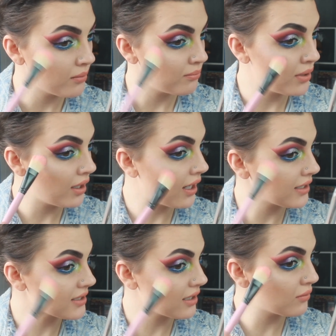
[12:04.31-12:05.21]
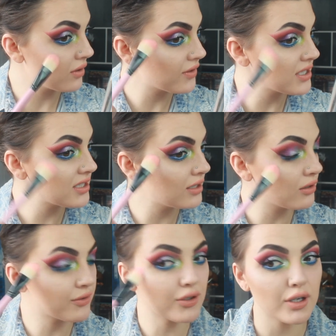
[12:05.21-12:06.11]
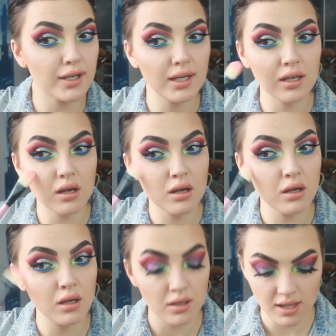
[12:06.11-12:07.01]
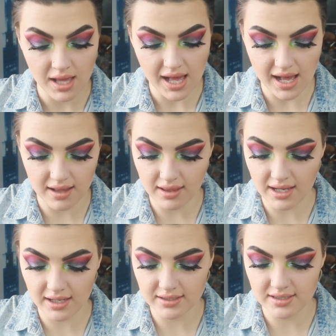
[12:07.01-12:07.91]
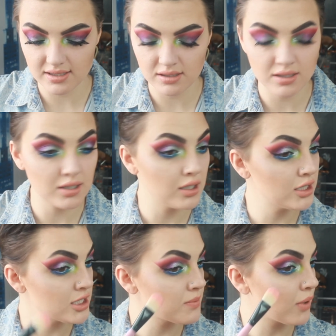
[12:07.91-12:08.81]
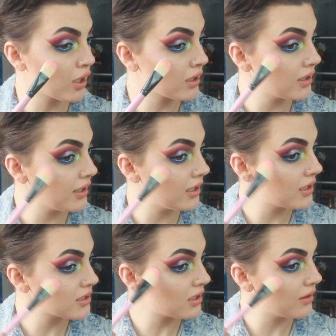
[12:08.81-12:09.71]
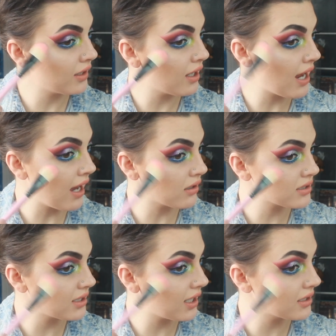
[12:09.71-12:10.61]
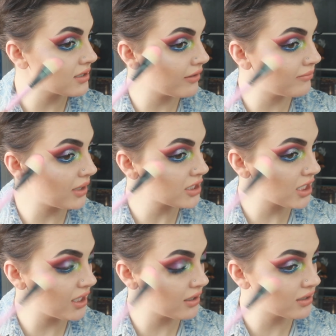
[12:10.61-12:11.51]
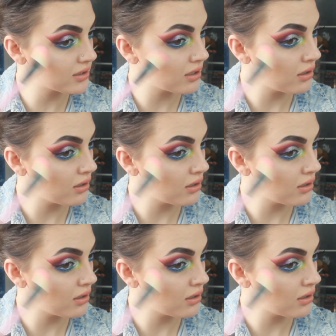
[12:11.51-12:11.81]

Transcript: but I just kind of want this silvery highlight sparkliness on the outsides of my cheeks.